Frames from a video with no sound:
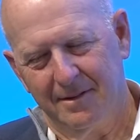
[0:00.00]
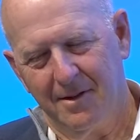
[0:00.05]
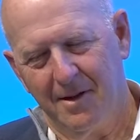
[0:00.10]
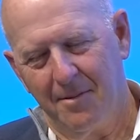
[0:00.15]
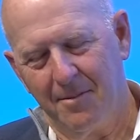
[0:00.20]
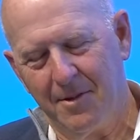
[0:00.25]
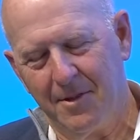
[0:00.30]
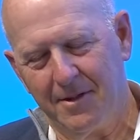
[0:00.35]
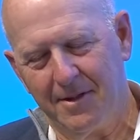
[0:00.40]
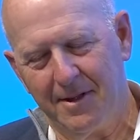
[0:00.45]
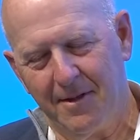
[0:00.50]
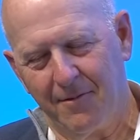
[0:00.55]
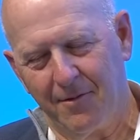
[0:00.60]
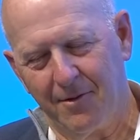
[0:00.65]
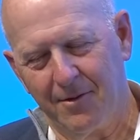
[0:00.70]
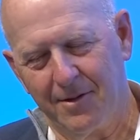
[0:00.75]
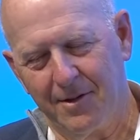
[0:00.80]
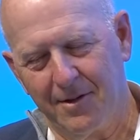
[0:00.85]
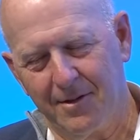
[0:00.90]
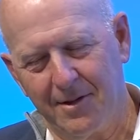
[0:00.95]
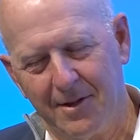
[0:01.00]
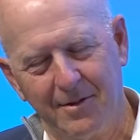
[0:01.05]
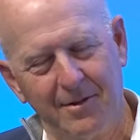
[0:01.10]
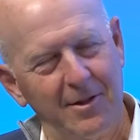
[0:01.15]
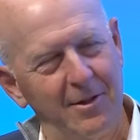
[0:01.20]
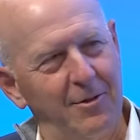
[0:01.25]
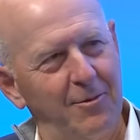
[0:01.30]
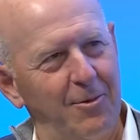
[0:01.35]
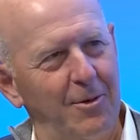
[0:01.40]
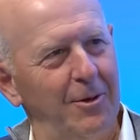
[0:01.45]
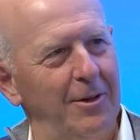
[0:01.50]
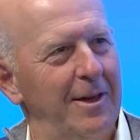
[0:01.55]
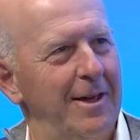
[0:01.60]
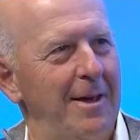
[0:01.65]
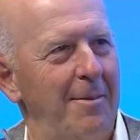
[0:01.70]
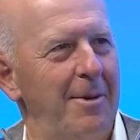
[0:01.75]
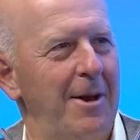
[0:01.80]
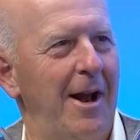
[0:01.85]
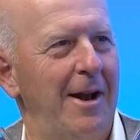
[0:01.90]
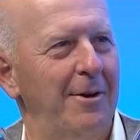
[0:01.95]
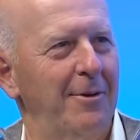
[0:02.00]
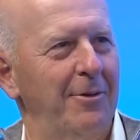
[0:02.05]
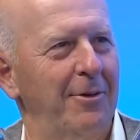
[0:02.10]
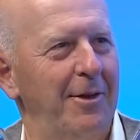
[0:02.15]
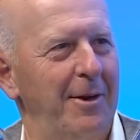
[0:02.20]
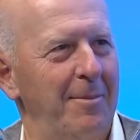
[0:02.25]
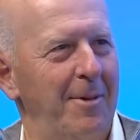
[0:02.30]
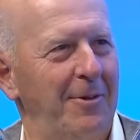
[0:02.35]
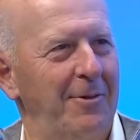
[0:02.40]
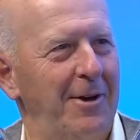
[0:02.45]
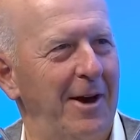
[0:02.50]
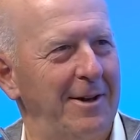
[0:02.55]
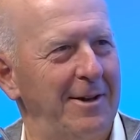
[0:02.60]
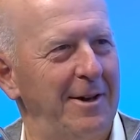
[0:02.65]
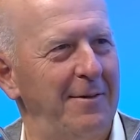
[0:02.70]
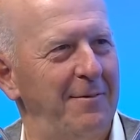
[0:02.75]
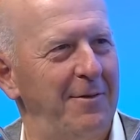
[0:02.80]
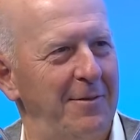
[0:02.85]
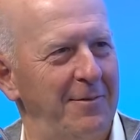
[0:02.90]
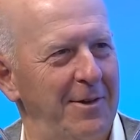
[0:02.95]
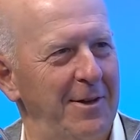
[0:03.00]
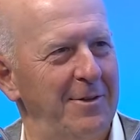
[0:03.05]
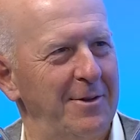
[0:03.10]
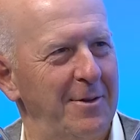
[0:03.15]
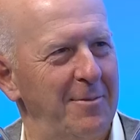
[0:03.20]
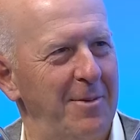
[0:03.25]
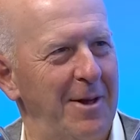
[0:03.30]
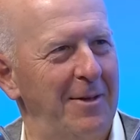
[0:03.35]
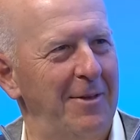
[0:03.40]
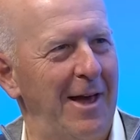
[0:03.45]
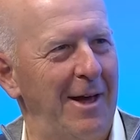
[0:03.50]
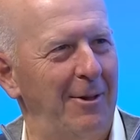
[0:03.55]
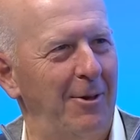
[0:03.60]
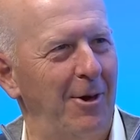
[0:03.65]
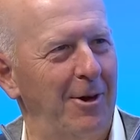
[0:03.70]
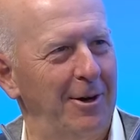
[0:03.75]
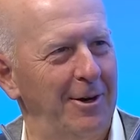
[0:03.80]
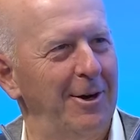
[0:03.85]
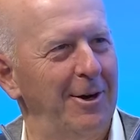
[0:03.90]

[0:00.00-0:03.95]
I mean, the difference is it's, it's really, I mean, I don't think about the 1950s as being that long